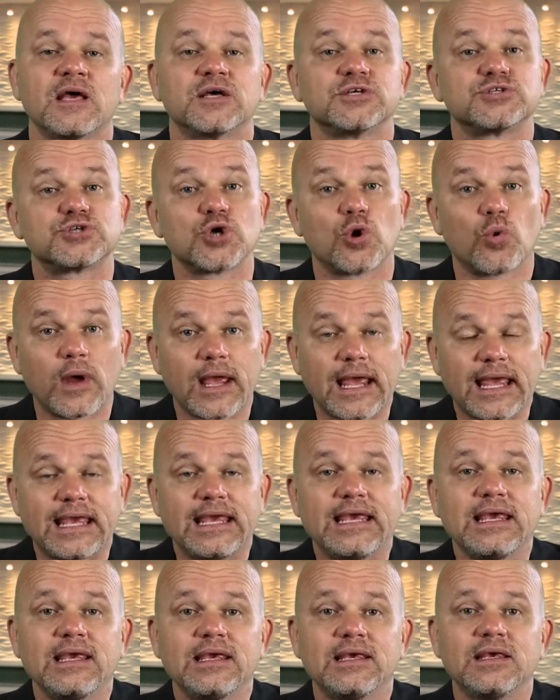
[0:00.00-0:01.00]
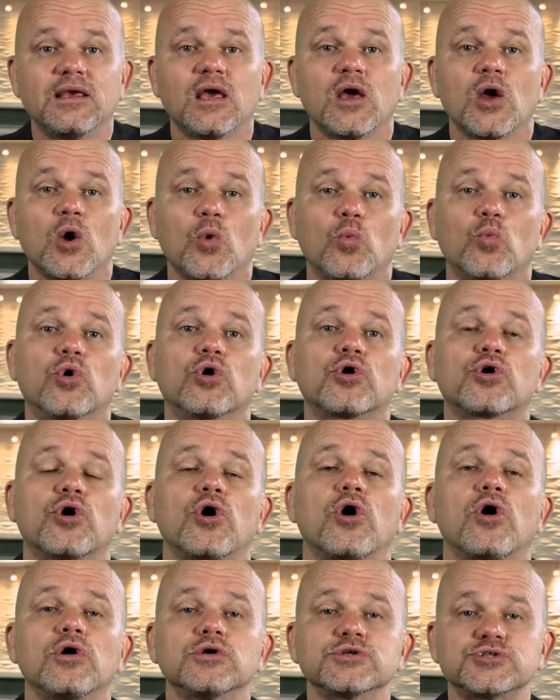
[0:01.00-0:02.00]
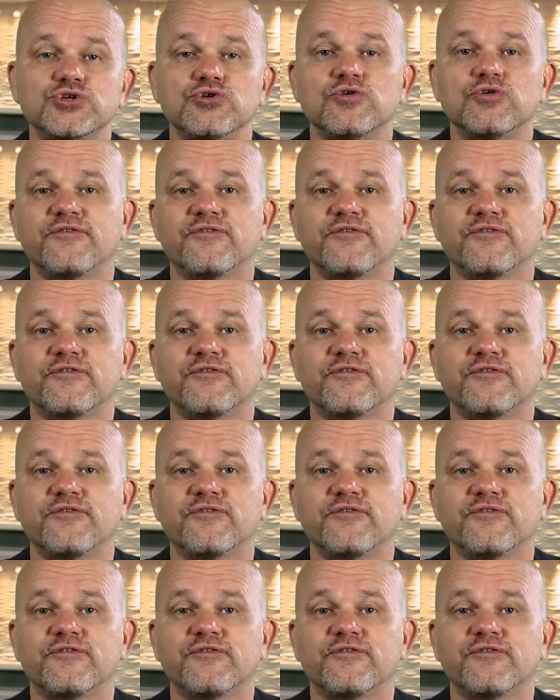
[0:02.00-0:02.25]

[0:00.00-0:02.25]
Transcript: So he will cause you